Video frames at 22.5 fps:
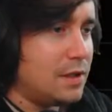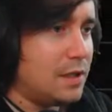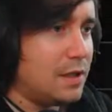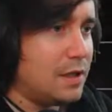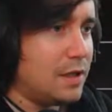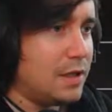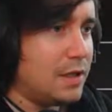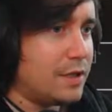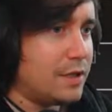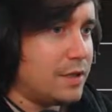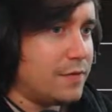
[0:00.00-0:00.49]

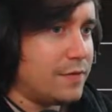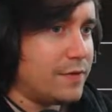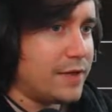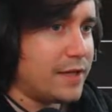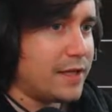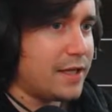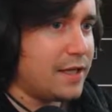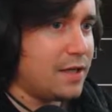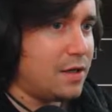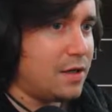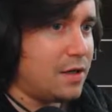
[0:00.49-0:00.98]
And over
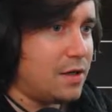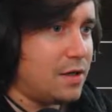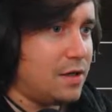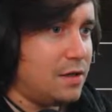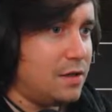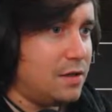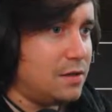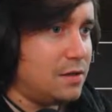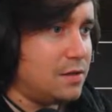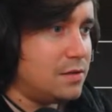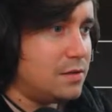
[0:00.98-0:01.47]

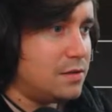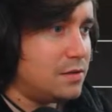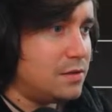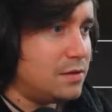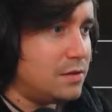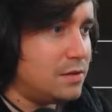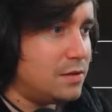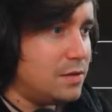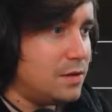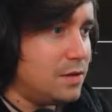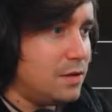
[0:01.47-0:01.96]
here.
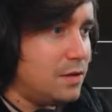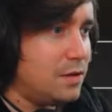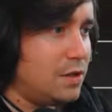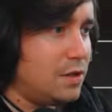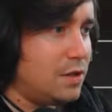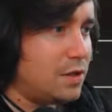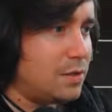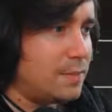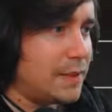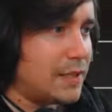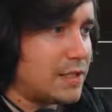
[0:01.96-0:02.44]

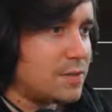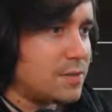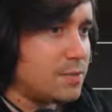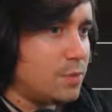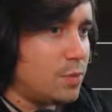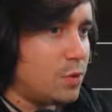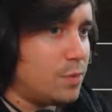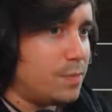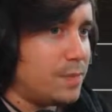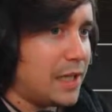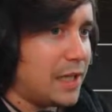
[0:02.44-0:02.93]
Make some
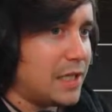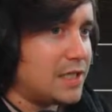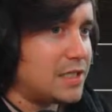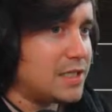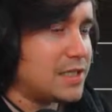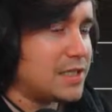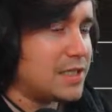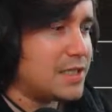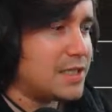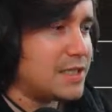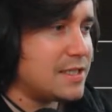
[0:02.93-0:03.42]
more
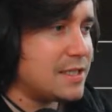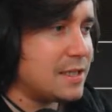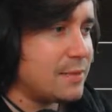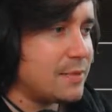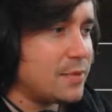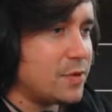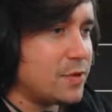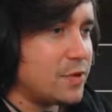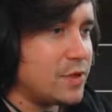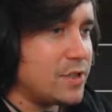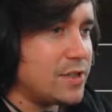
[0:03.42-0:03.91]
bandages that
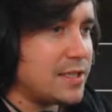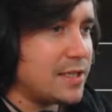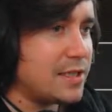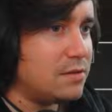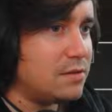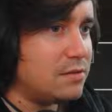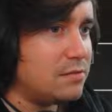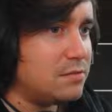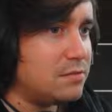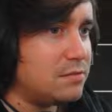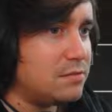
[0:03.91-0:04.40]
we're not using.